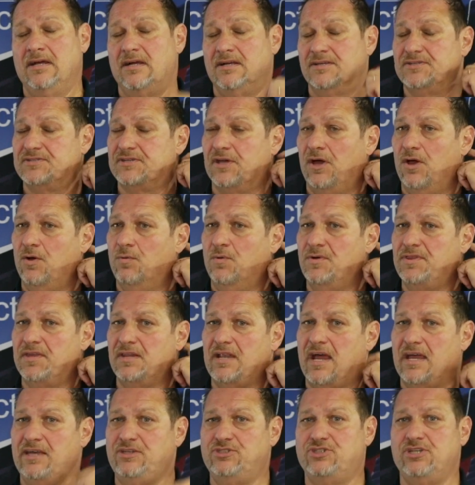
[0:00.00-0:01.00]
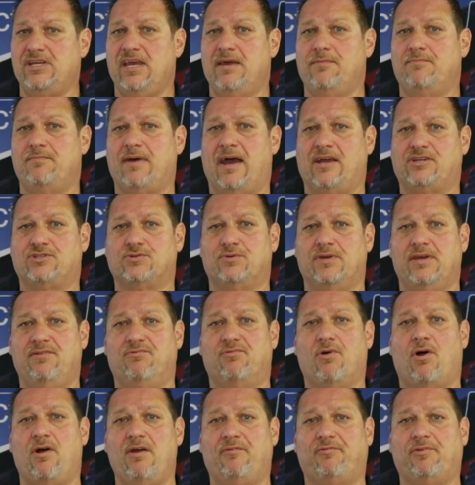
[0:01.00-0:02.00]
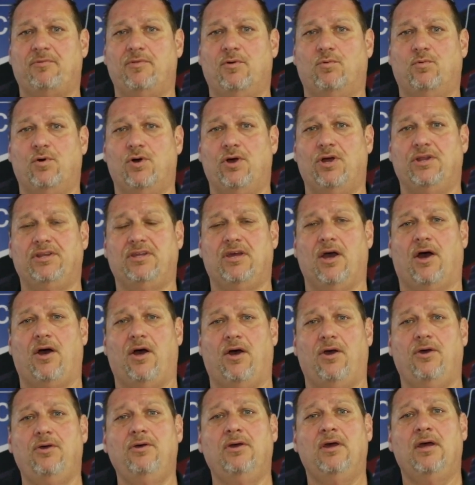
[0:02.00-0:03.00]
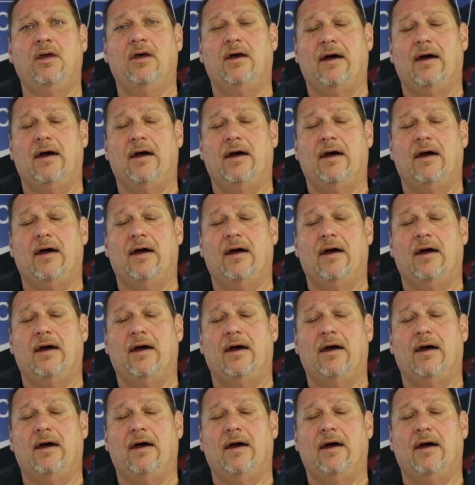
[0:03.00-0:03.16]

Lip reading: So with an AGM battery, right from the word go,